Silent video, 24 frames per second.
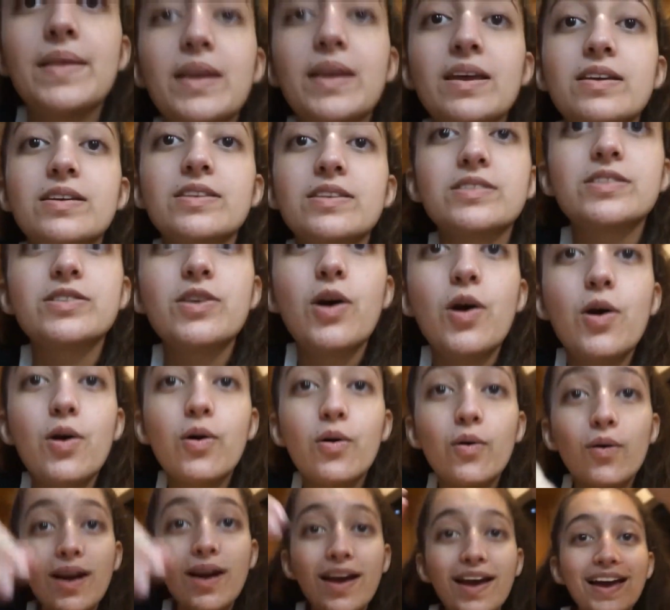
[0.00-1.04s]

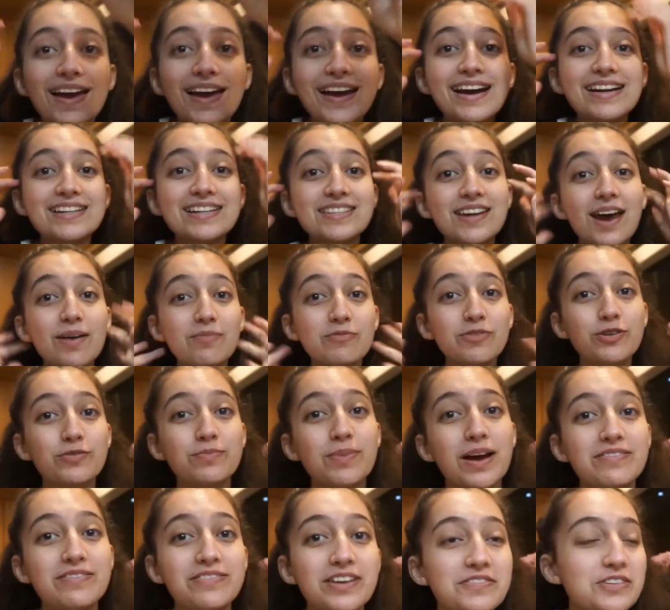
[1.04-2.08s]
So it's time for
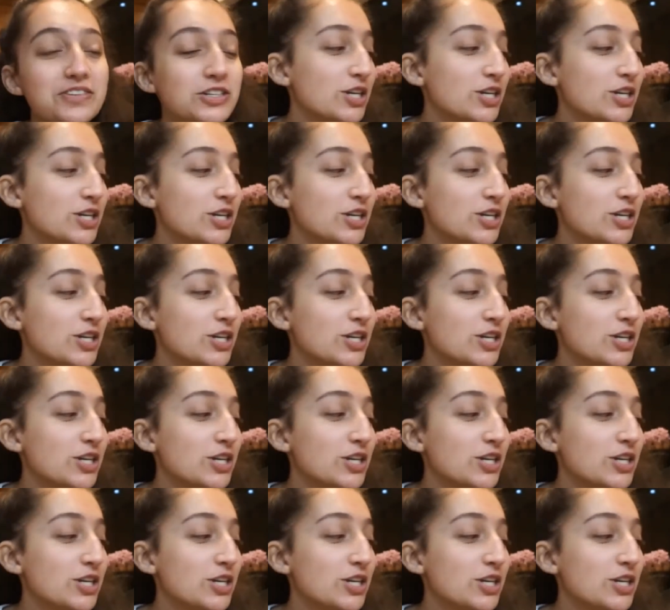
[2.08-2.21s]
my favorite